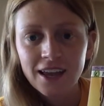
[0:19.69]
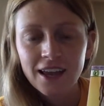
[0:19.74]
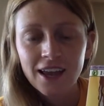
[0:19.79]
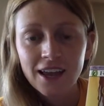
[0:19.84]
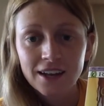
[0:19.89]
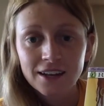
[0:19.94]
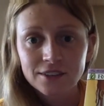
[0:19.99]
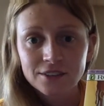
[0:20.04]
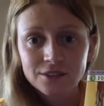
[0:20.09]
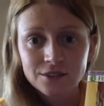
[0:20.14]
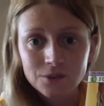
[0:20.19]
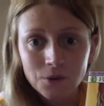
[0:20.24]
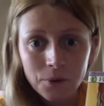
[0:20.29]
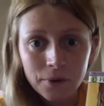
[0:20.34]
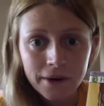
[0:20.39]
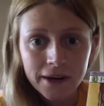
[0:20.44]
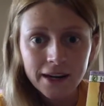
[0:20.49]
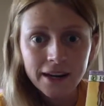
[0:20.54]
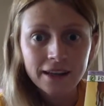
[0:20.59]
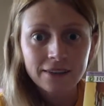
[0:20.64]
in a
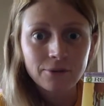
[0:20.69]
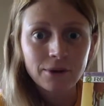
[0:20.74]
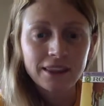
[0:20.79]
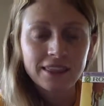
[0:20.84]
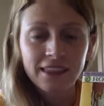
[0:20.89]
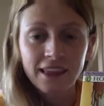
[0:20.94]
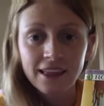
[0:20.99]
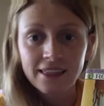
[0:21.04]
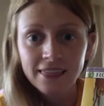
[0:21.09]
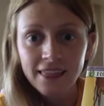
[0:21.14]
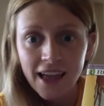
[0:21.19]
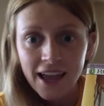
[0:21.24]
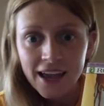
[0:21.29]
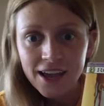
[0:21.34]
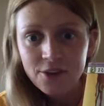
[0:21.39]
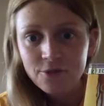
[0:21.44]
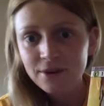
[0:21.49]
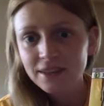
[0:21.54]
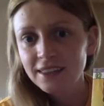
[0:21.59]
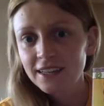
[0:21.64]
story, what they
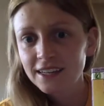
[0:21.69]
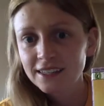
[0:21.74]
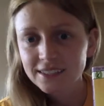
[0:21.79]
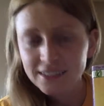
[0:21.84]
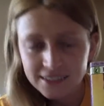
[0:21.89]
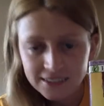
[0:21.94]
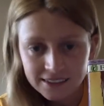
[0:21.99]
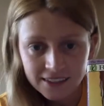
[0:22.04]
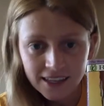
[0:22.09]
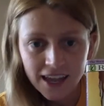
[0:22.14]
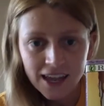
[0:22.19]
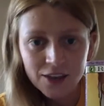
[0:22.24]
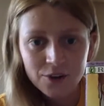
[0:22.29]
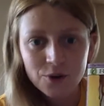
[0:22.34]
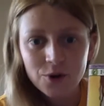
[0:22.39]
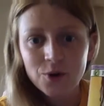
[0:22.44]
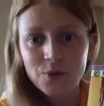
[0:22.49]
like, what they dislike,